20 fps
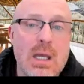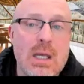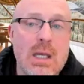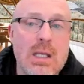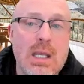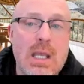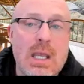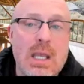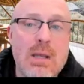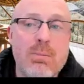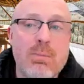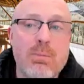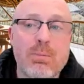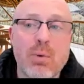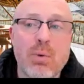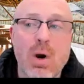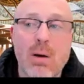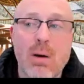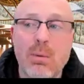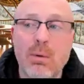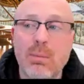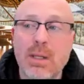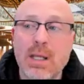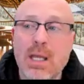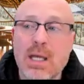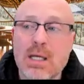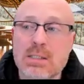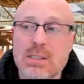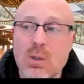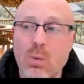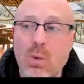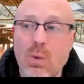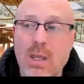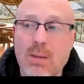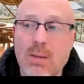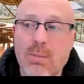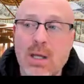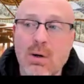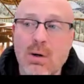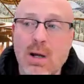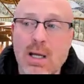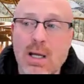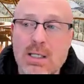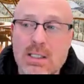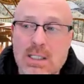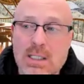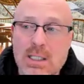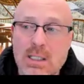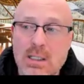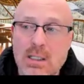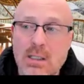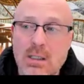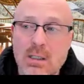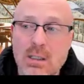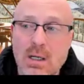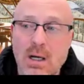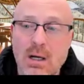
He probably has a way better idea